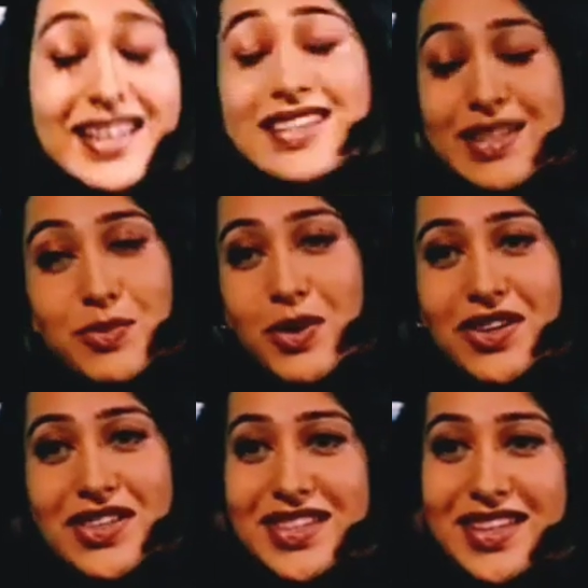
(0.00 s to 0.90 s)
Yes, it
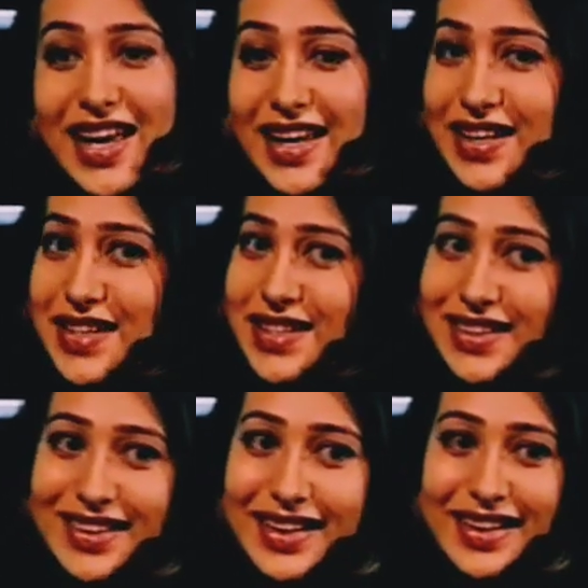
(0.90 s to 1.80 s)
was. And
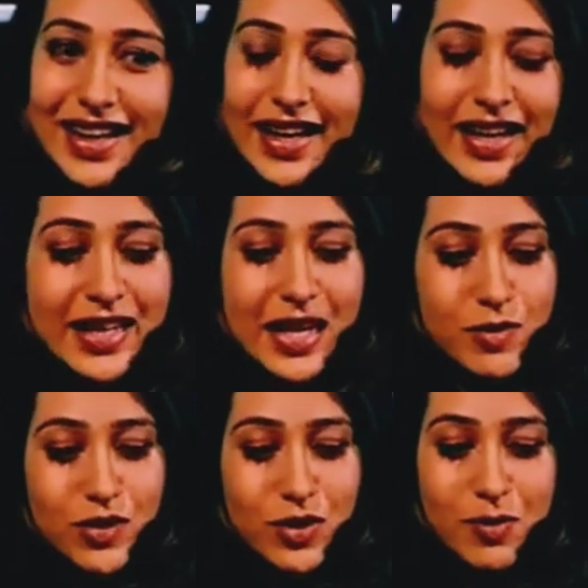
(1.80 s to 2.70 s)
like I
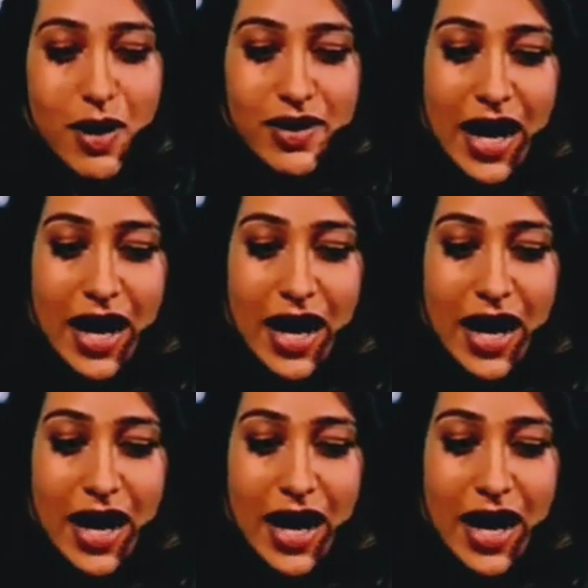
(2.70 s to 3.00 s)
came to know about it,